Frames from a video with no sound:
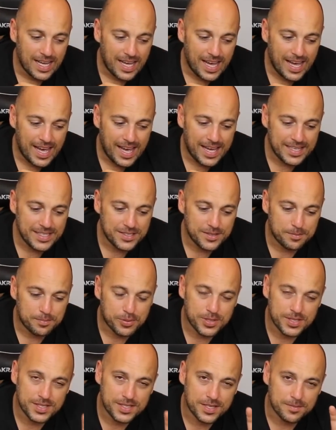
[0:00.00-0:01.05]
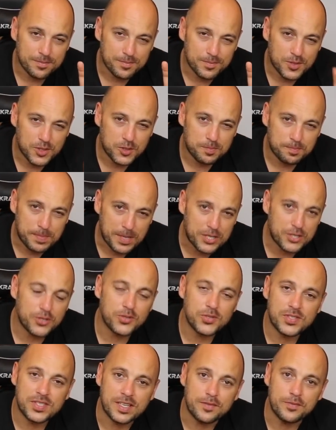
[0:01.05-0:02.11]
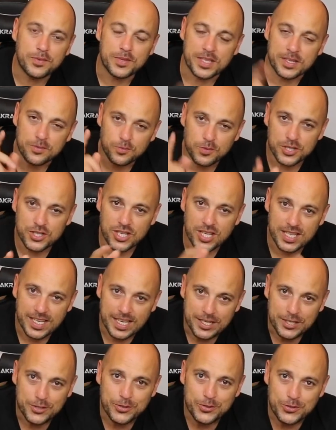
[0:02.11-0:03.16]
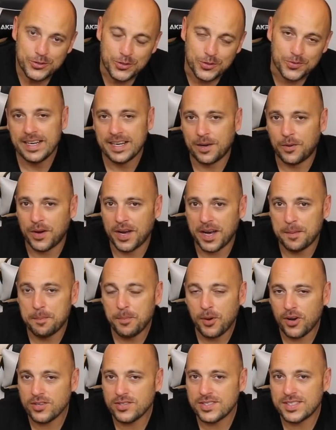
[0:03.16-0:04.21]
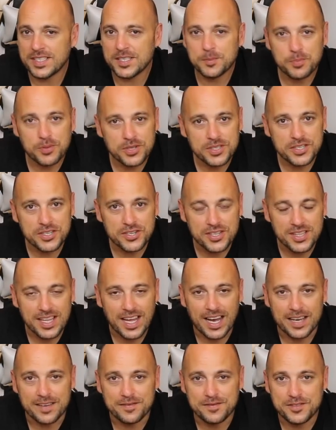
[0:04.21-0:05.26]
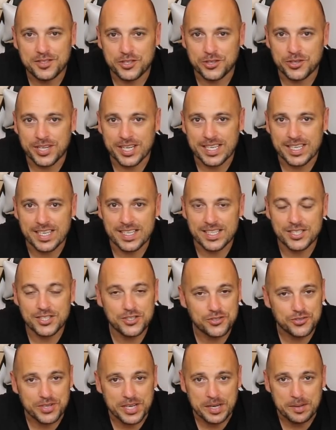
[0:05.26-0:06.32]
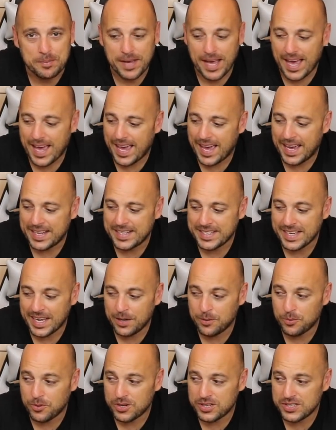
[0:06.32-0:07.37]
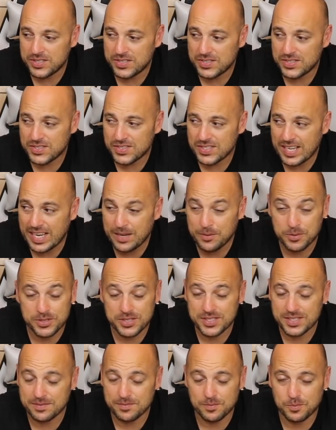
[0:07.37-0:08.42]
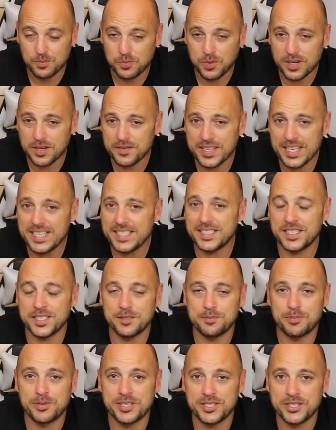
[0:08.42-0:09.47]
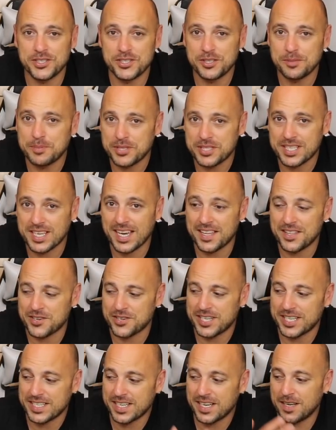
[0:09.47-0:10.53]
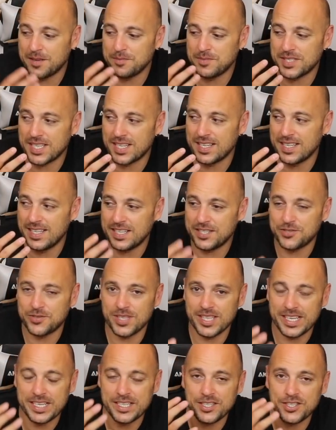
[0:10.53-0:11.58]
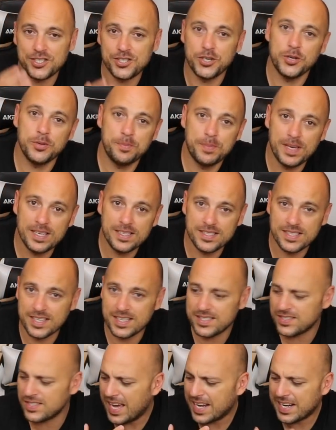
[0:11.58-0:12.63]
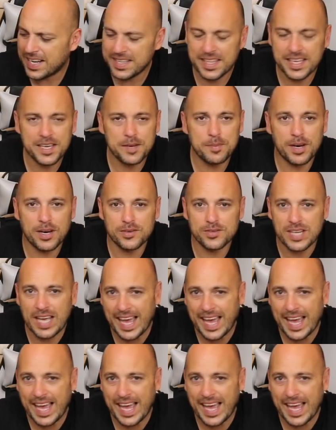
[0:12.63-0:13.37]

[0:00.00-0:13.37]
and print some special stuff with it, which I'll get to soon. Now I unboxed this printer live during a stream and it was, it was one of the easiest printers to put together. It comes in literally two pieces and I think about